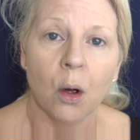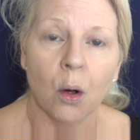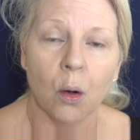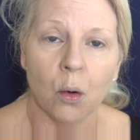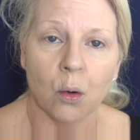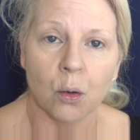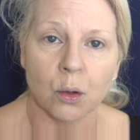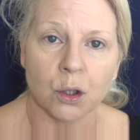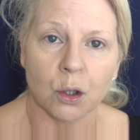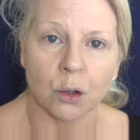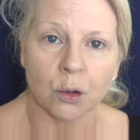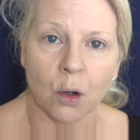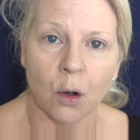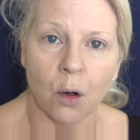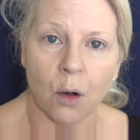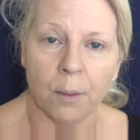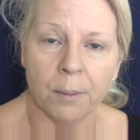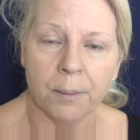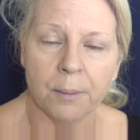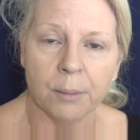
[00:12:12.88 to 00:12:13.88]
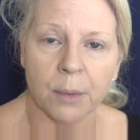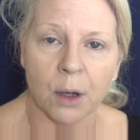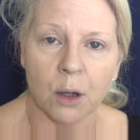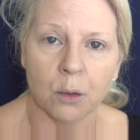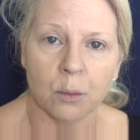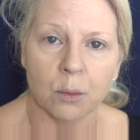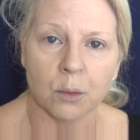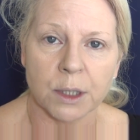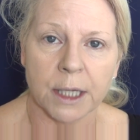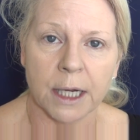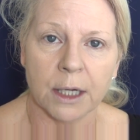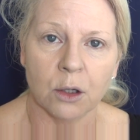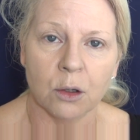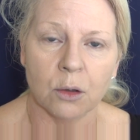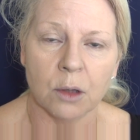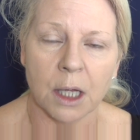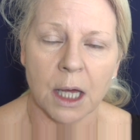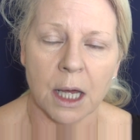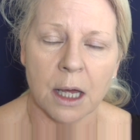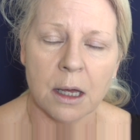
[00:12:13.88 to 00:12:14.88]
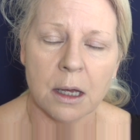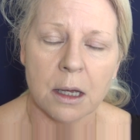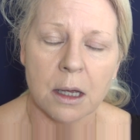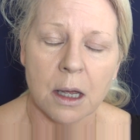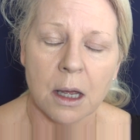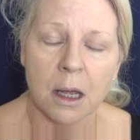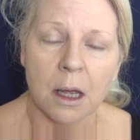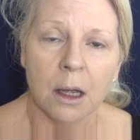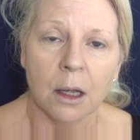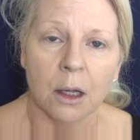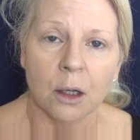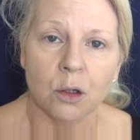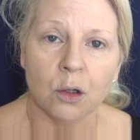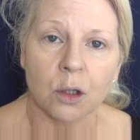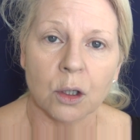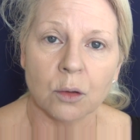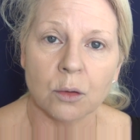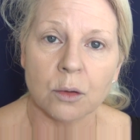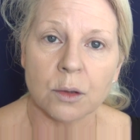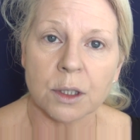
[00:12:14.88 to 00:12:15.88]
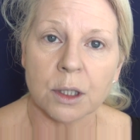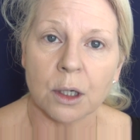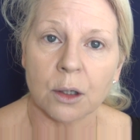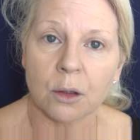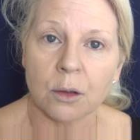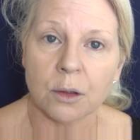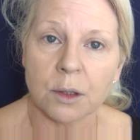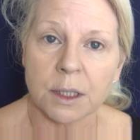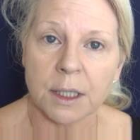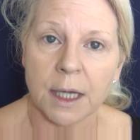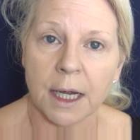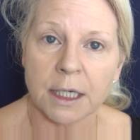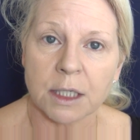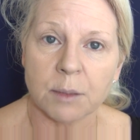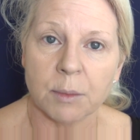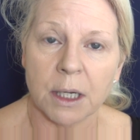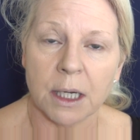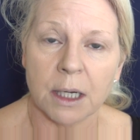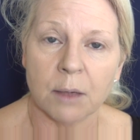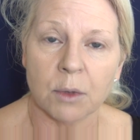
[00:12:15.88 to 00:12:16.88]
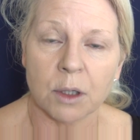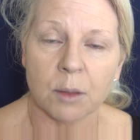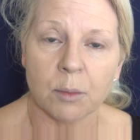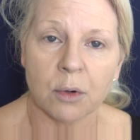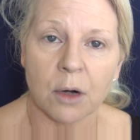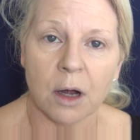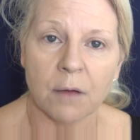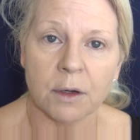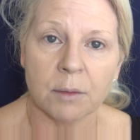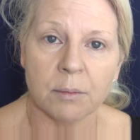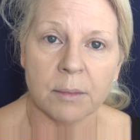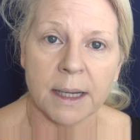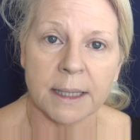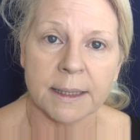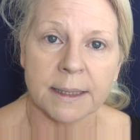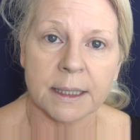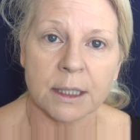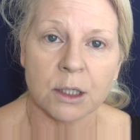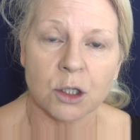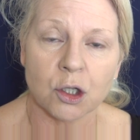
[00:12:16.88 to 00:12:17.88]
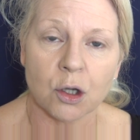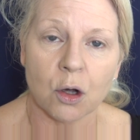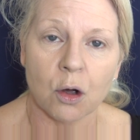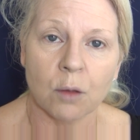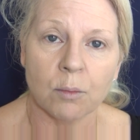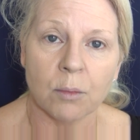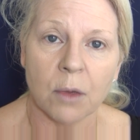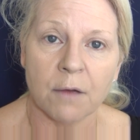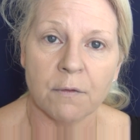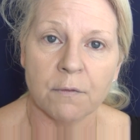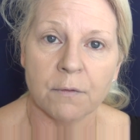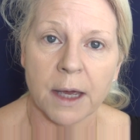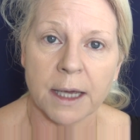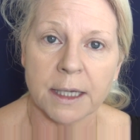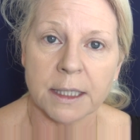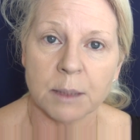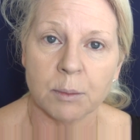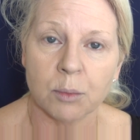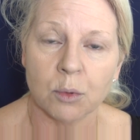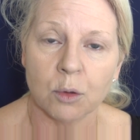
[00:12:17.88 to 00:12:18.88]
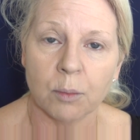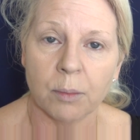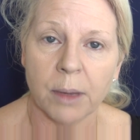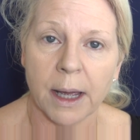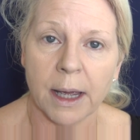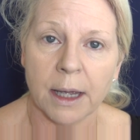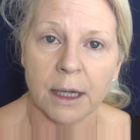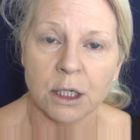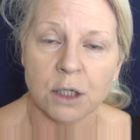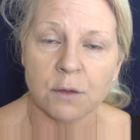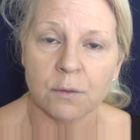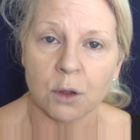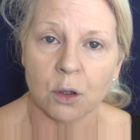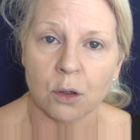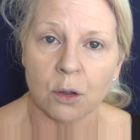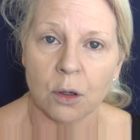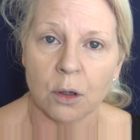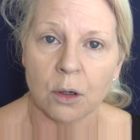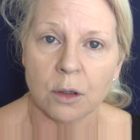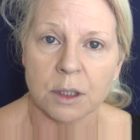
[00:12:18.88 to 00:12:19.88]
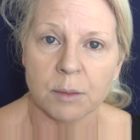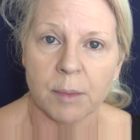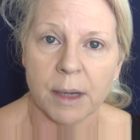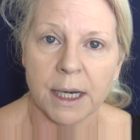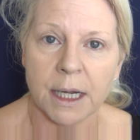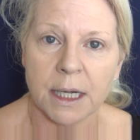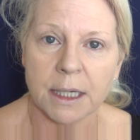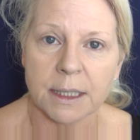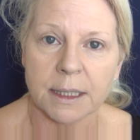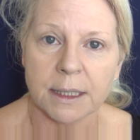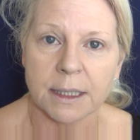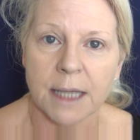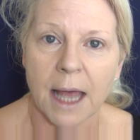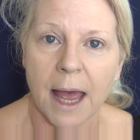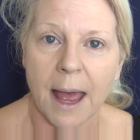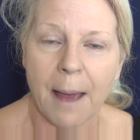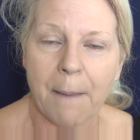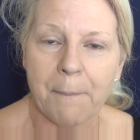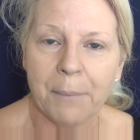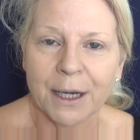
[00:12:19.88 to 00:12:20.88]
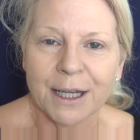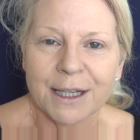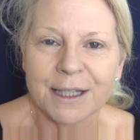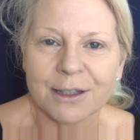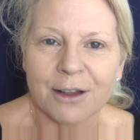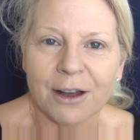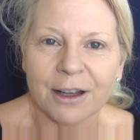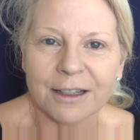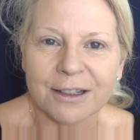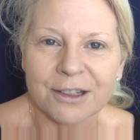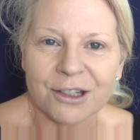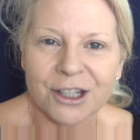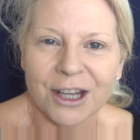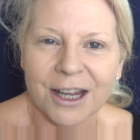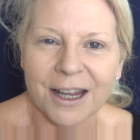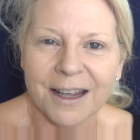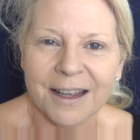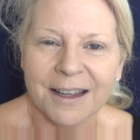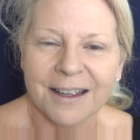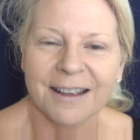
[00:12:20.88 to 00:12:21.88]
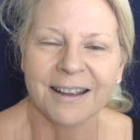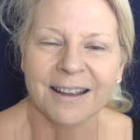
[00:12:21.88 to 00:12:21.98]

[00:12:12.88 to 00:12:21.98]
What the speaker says: or .com. Both will take you there. You can also contact me with a private message on my Facebook page for Cougar Cosmetics, and please like and share.